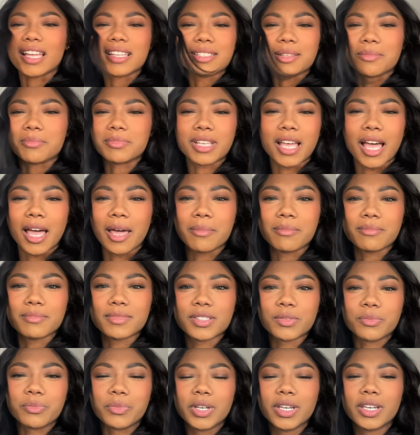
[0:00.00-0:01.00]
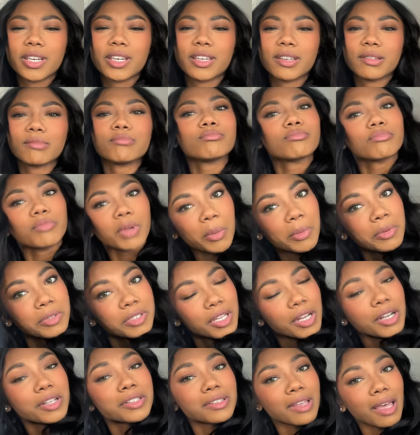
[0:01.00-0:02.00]
sometimes. We was
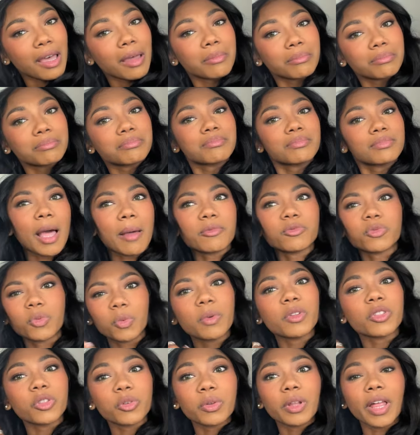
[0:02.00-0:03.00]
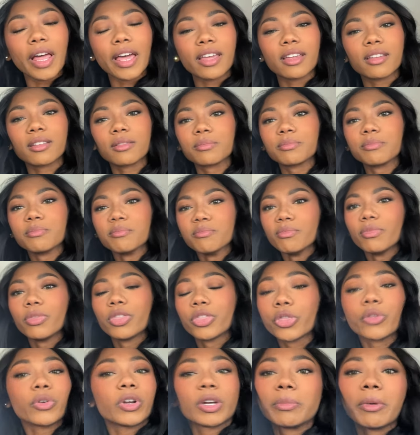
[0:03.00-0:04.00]
turned up. We went through like
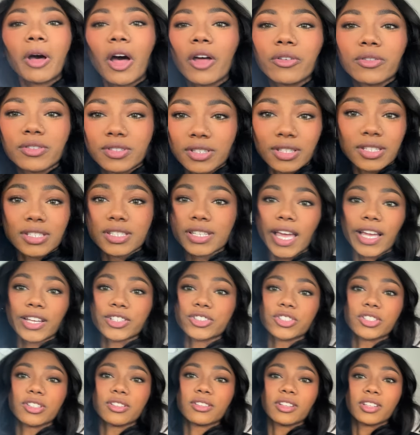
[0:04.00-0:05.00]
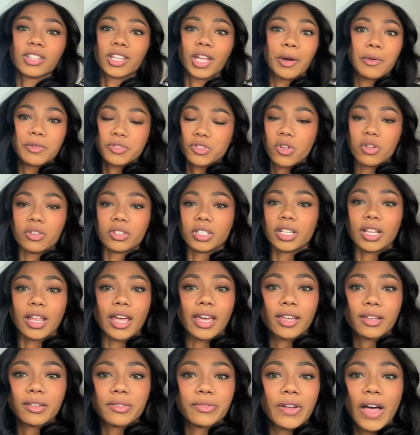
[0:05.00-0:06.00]
3 bottles in the section and there was only
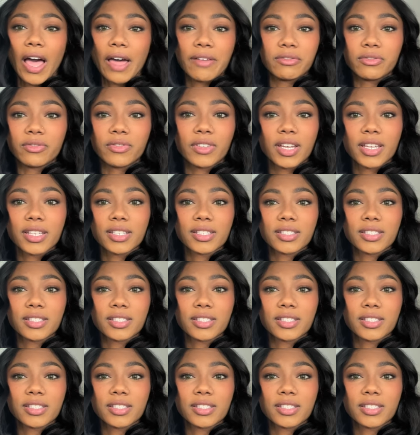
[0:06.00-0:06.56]
like 5 of us,